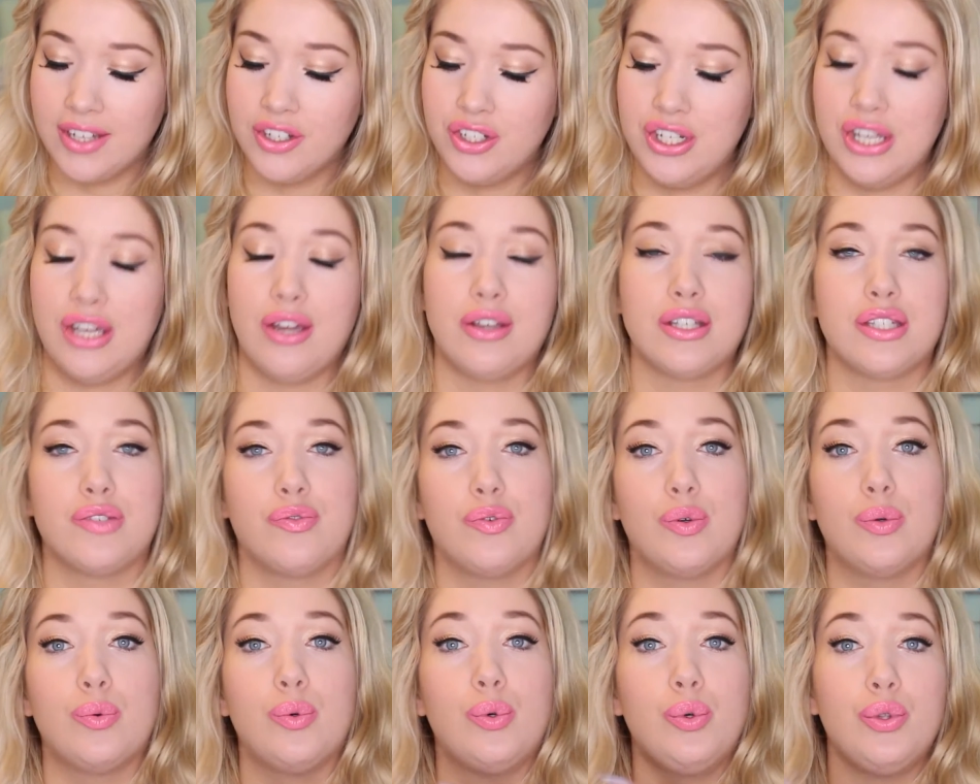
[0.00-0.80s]
She goes
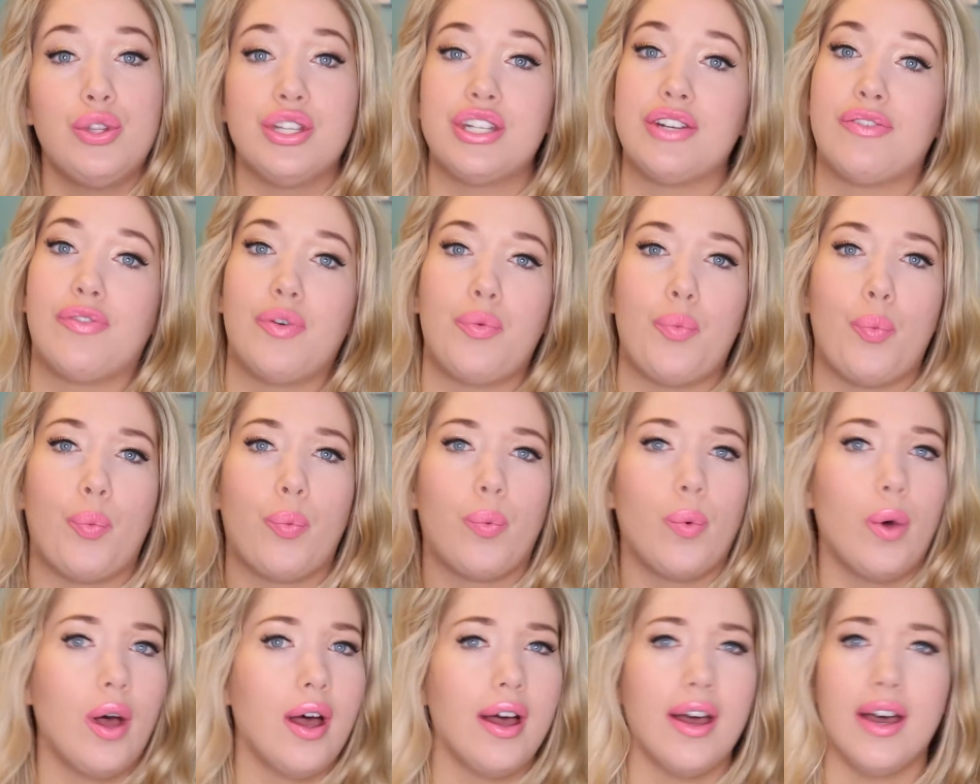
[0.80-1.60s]
through all the different
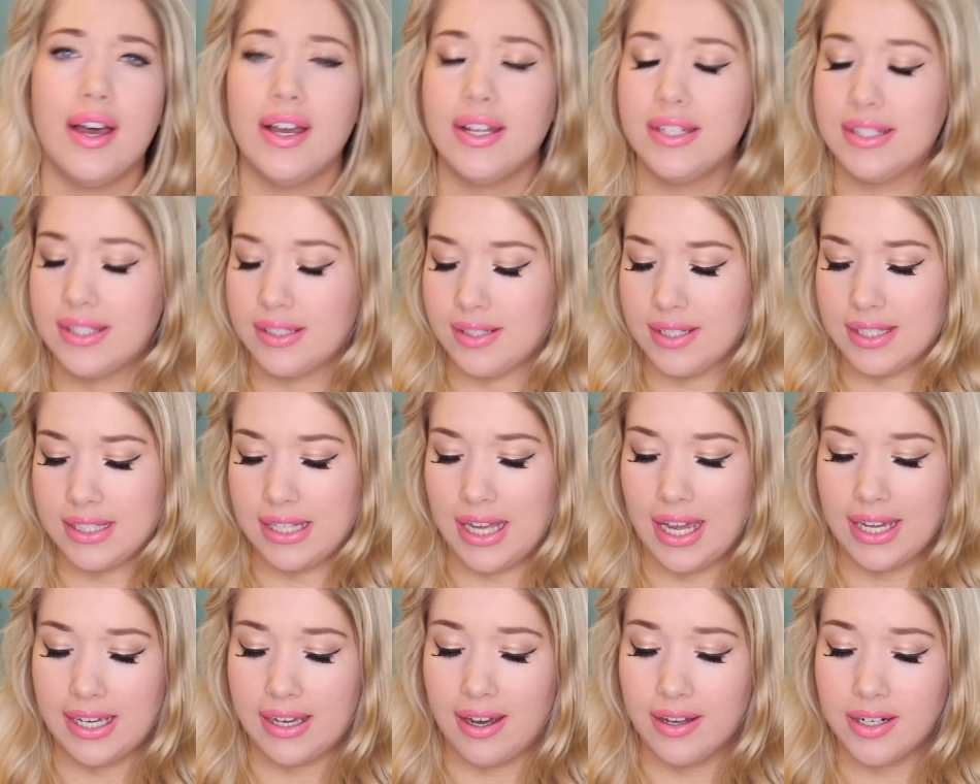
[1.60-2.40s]
words, because
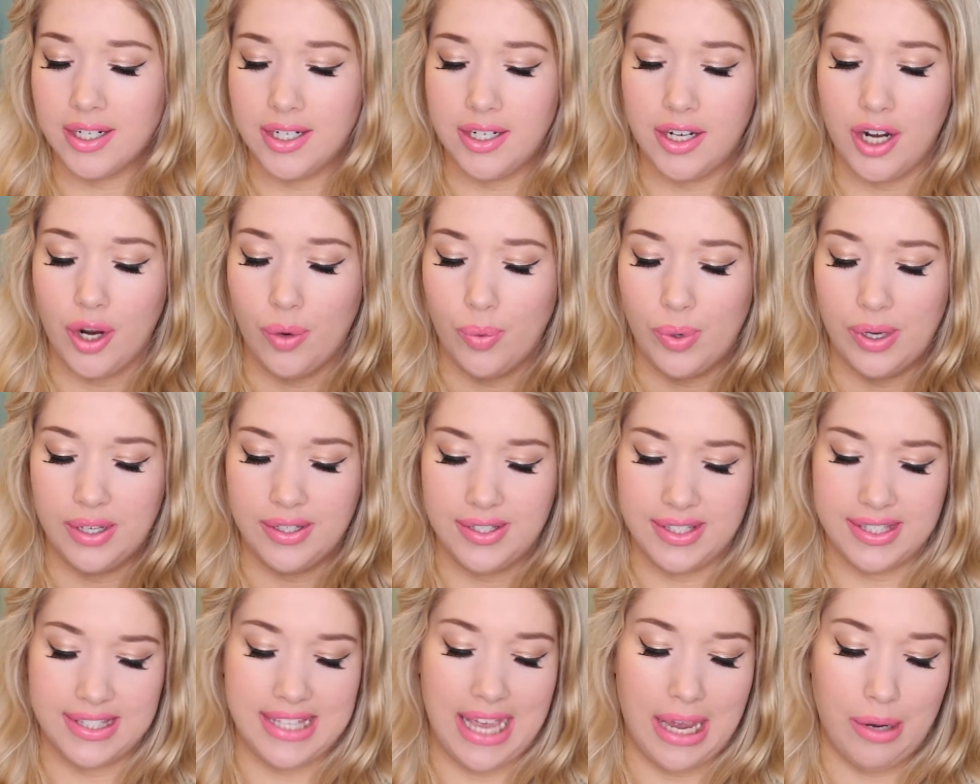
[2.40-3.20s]
like I didn't know what a
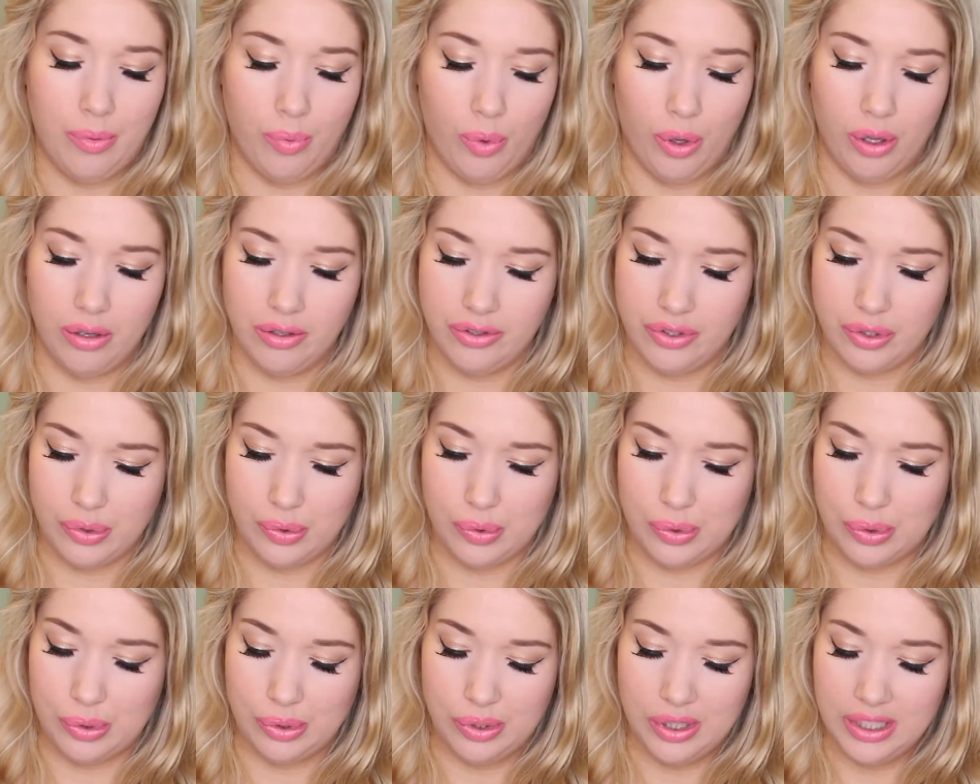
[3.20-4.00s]
set was
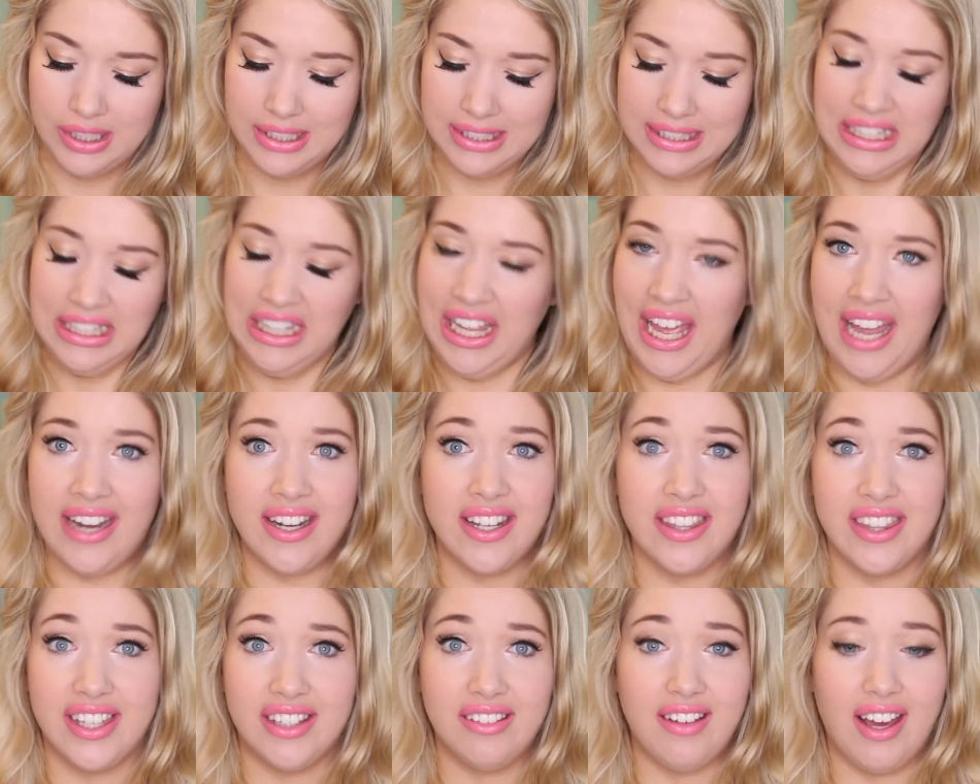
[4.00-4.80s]
or
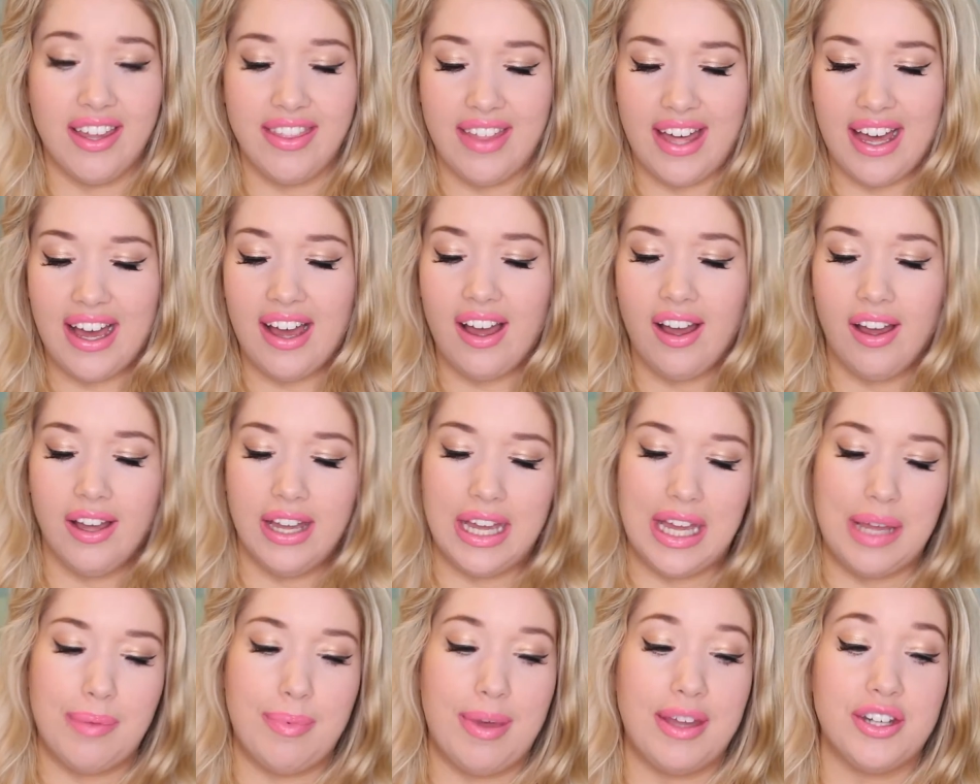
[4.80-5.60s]
anything like that,
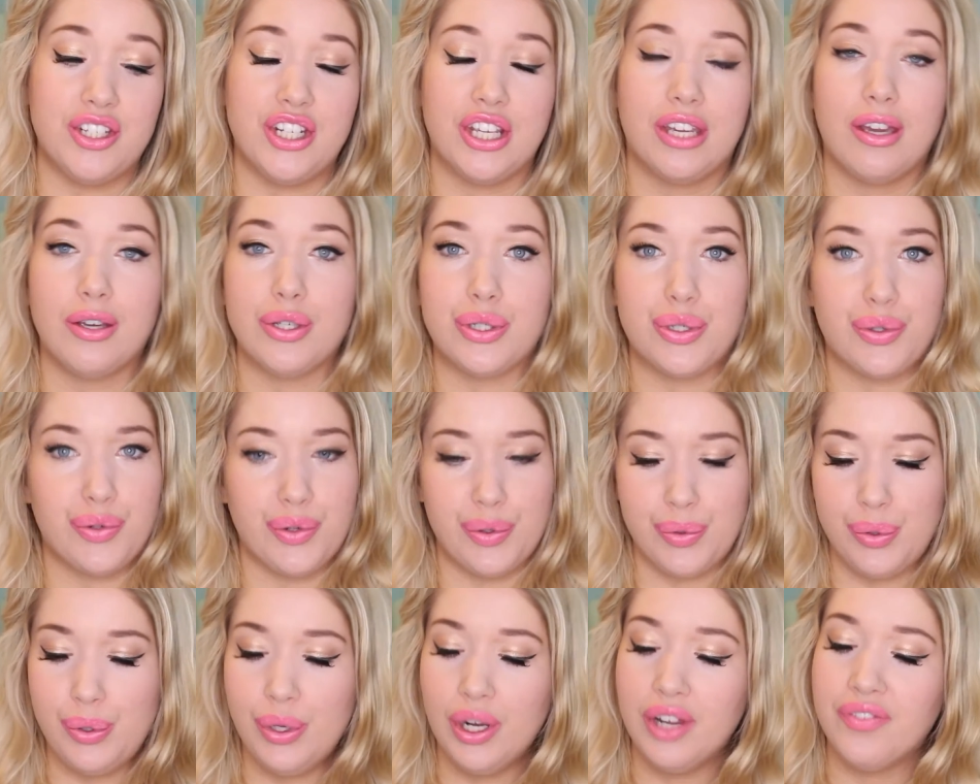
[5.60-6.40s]
and she goes
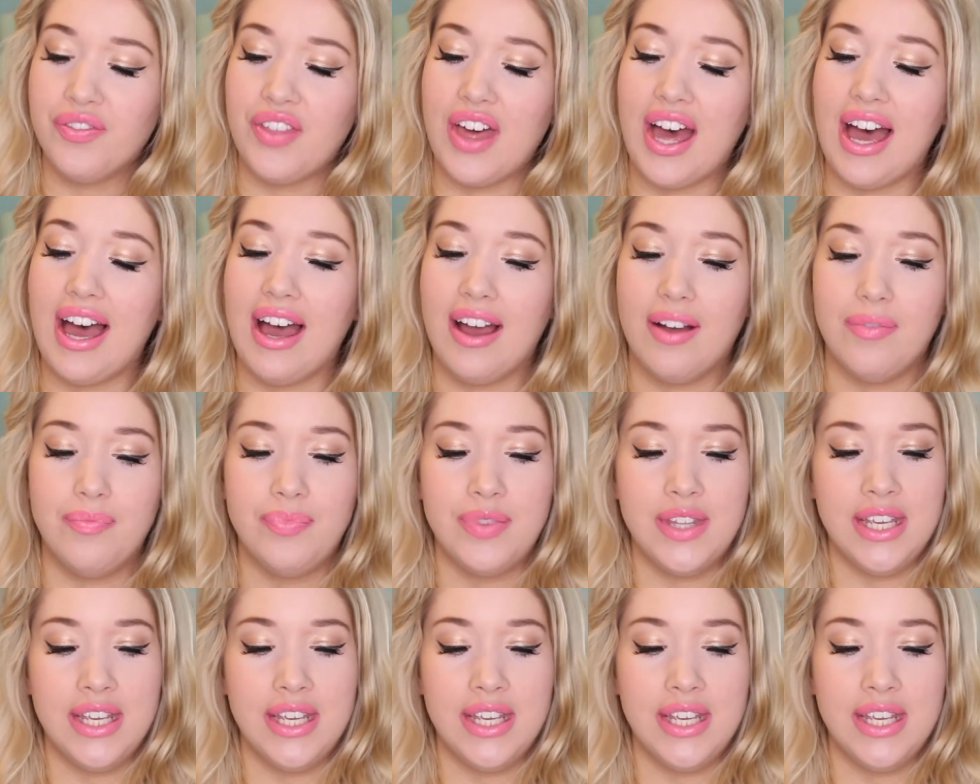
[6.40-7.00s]
through all of that,